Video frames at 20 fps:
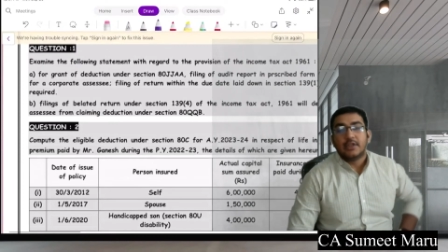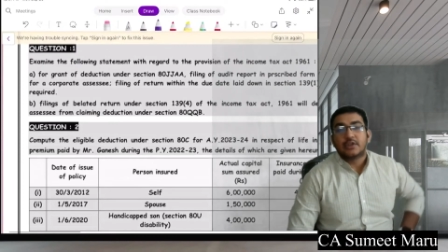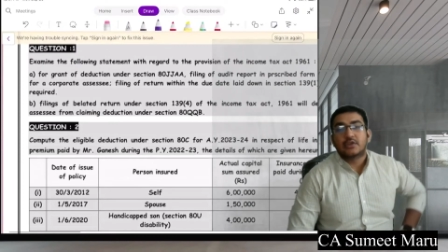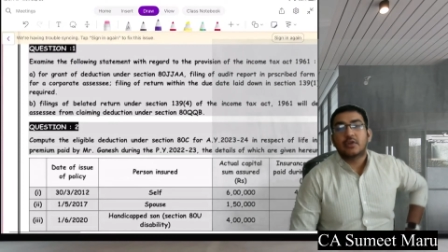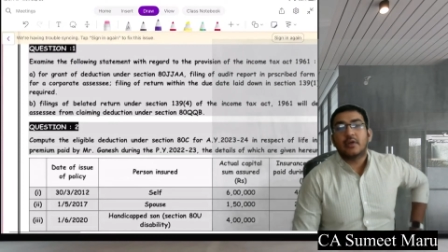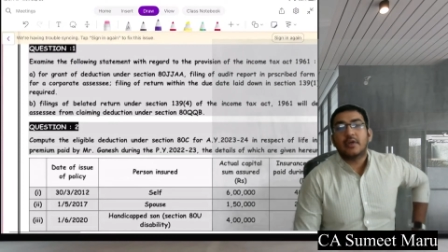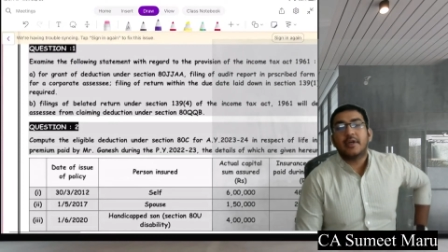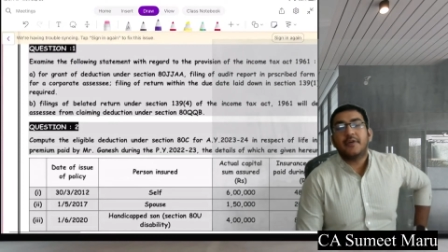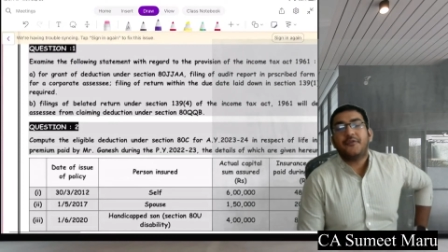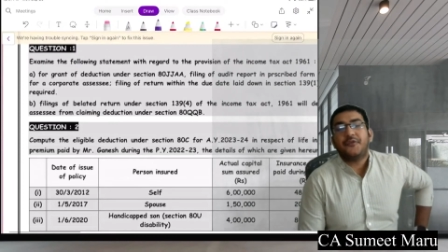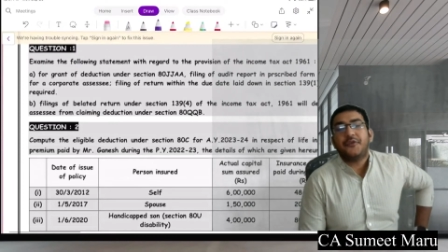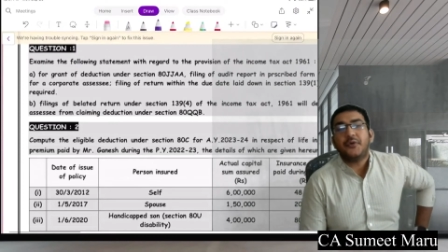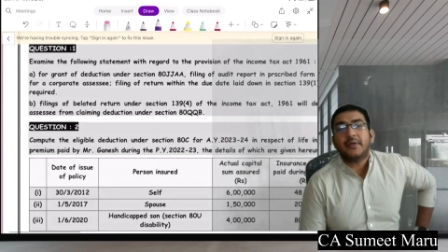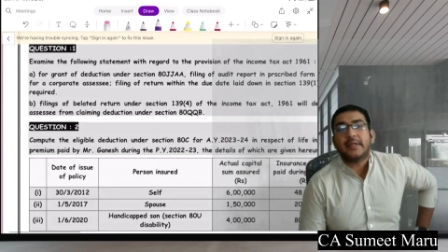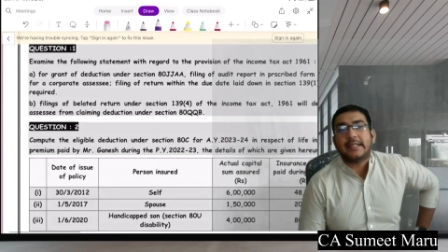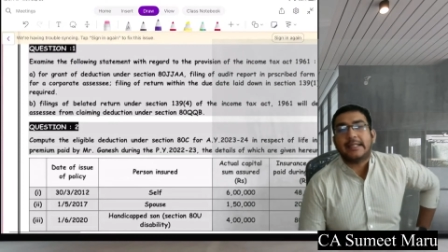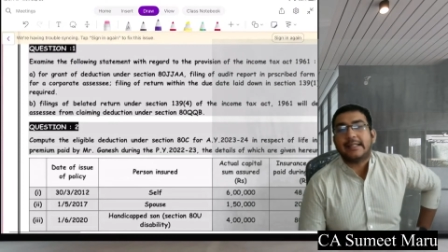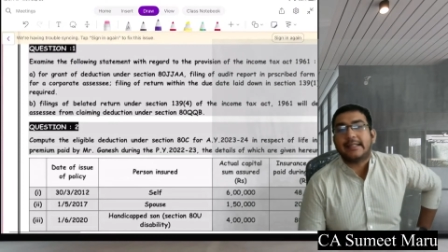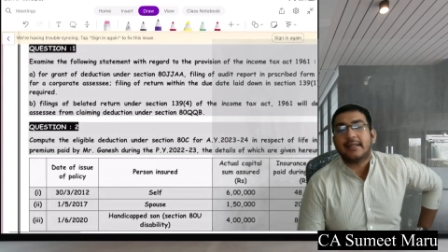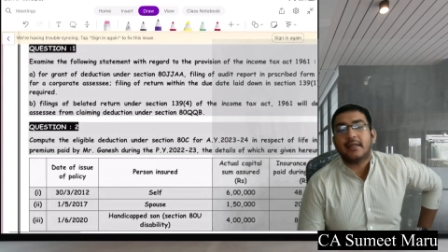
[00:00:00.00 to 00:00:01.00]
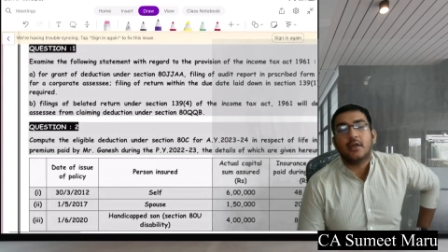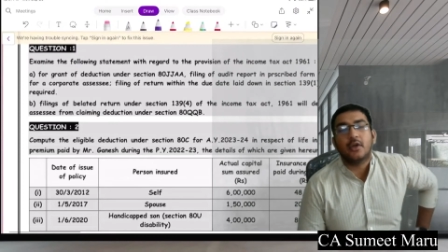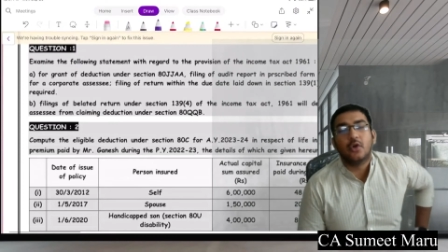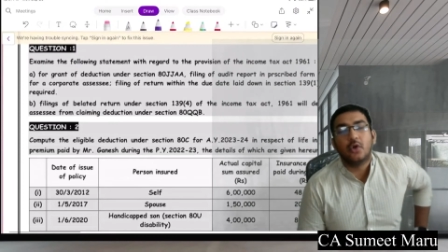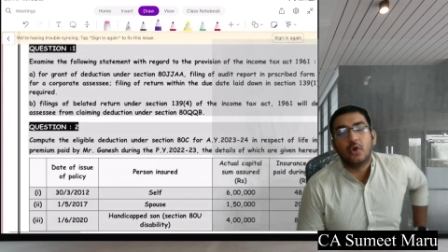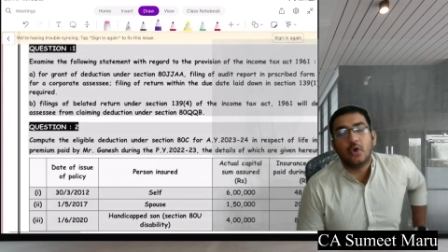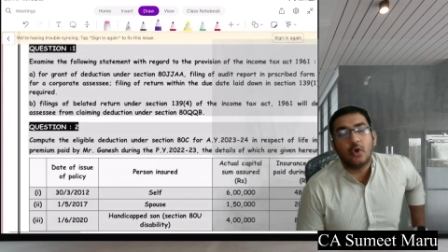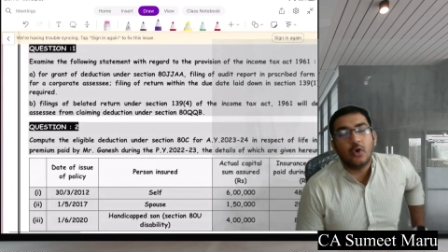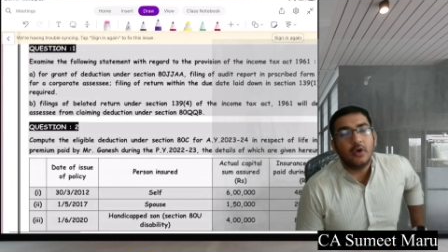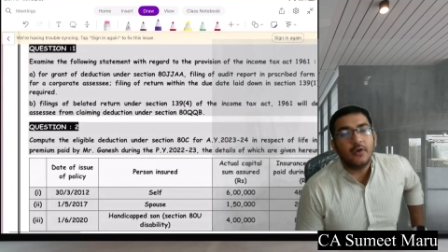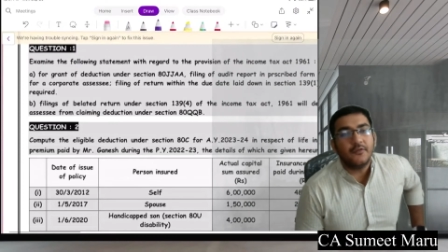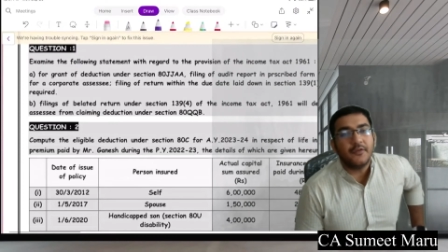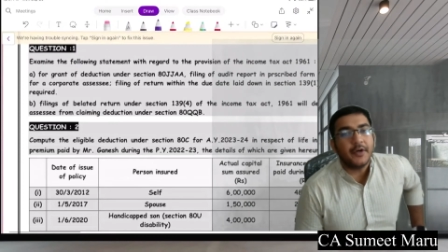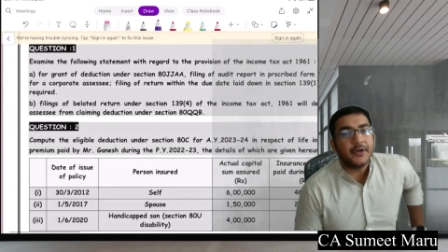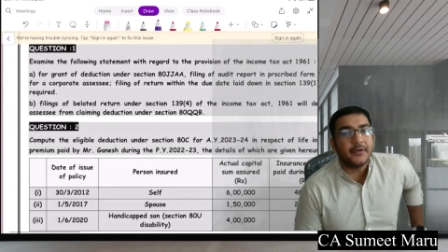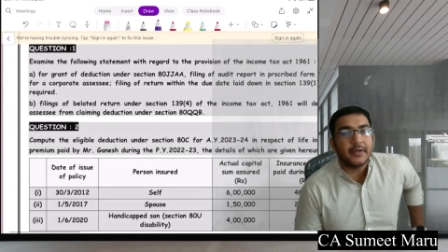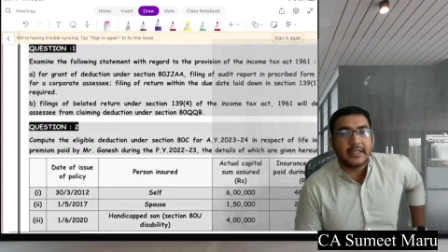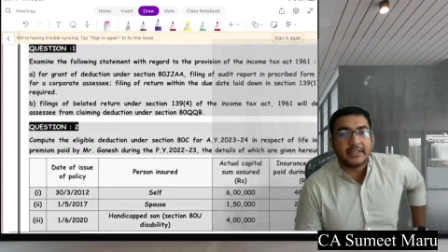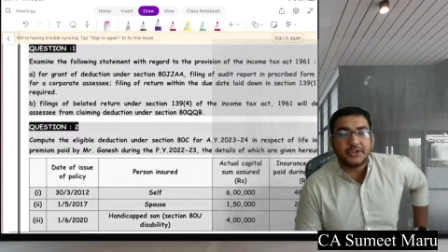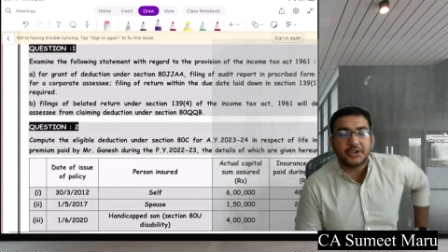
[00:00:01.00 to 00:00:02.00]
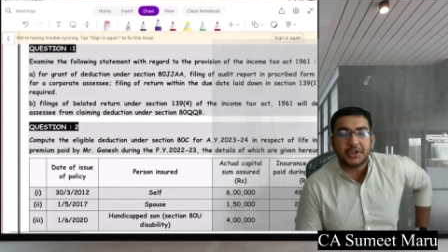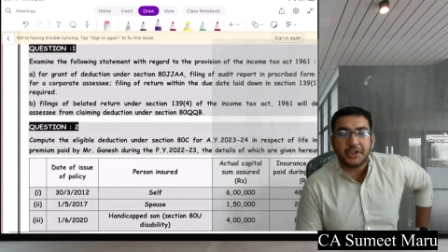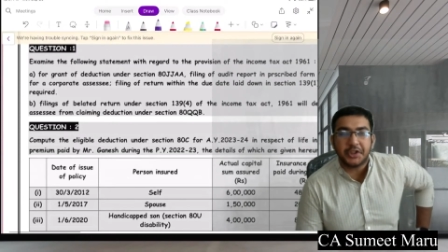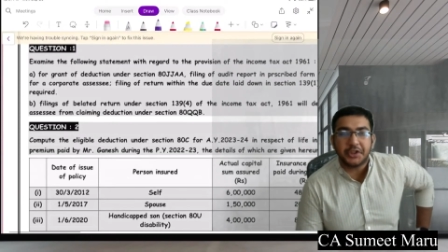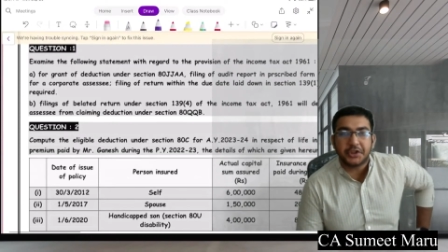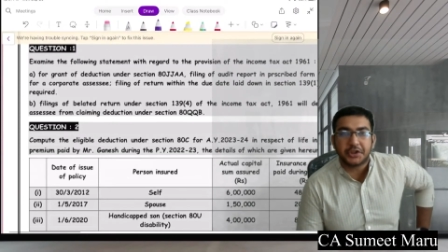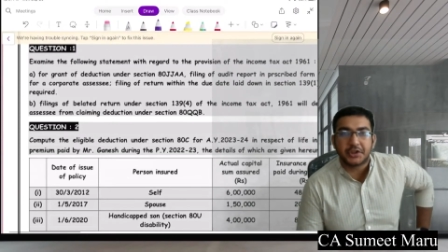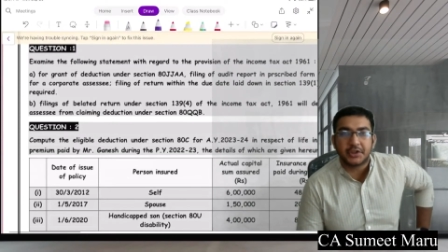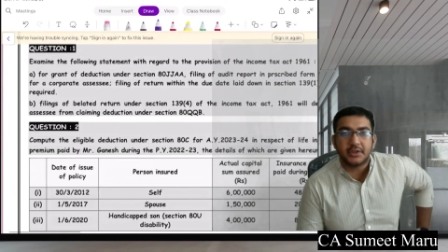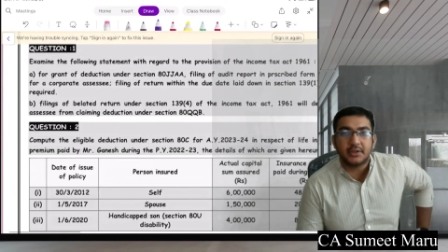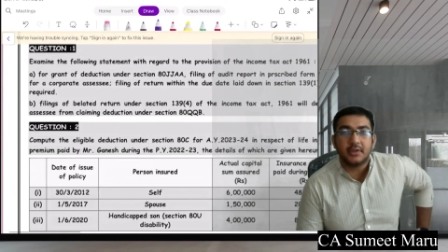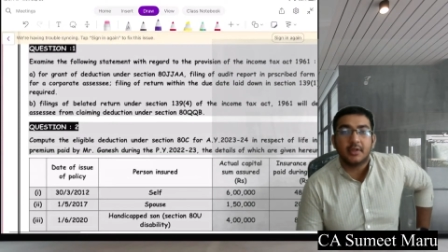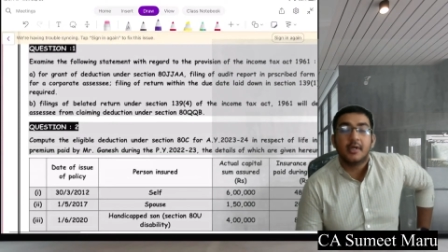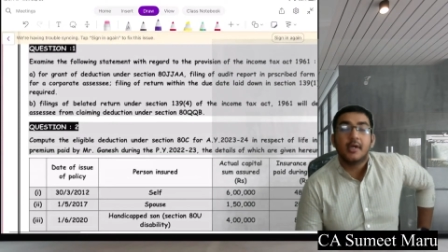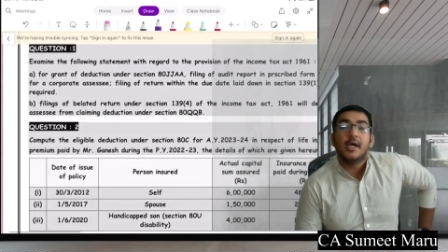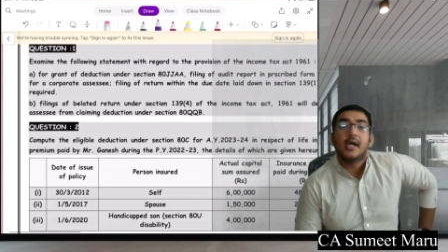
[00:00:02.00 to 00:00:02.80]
So if you take a loan for your education,